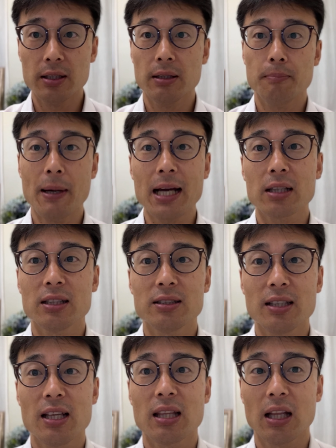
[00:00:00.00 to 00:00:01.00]
back of the
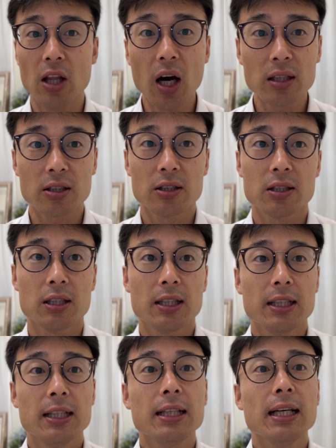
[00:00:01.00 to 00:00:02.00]
teeth a lot.
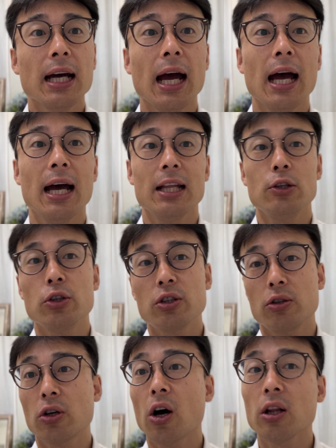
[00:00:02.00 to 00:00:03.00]
You
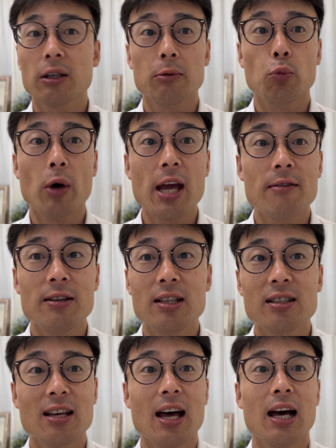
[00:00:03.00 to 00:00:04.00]
could call it wavy
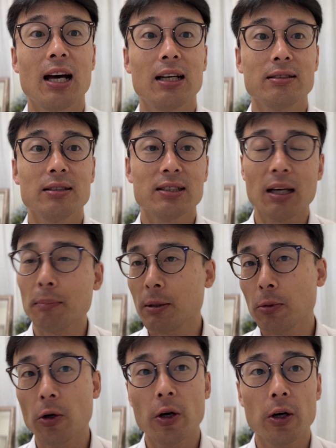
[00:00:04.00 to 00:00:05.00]
tongue. Some
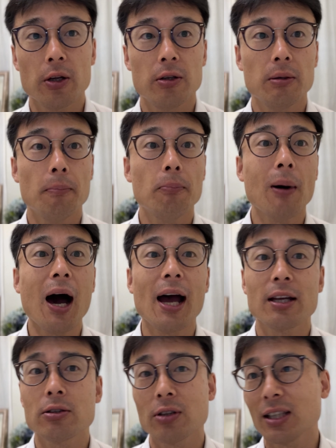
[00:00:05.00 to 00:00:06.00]
people heard pie
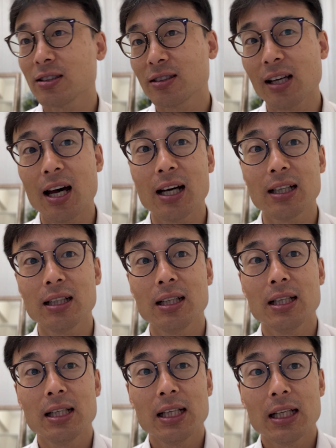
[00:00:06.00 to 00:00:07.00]
crust tongue,
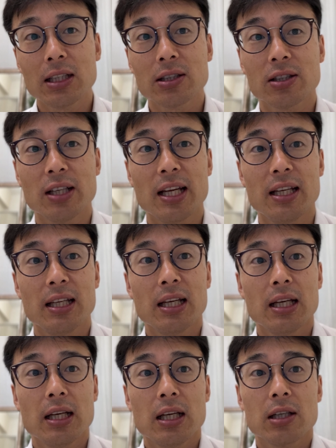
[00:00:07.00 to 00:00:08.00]

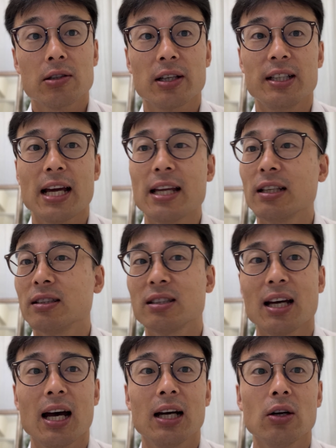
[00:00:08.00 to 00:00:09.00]
crenated
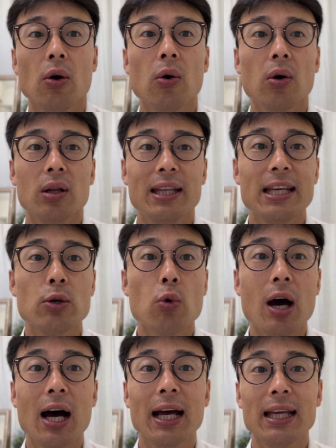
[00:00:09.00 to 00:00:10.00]
tongue, or
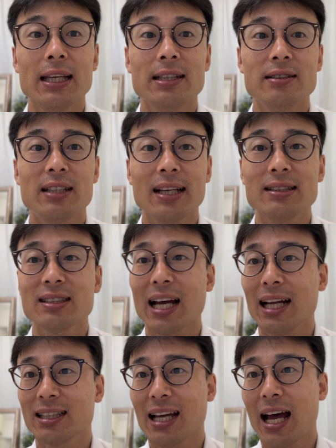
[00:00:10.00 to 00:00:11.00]
lingua
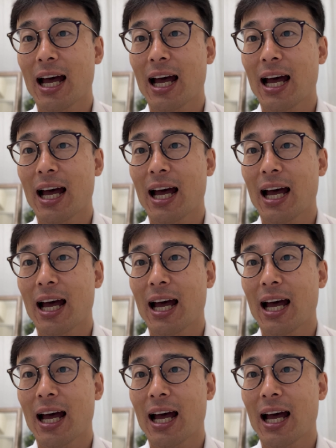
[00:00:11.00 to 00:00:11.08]
indentata.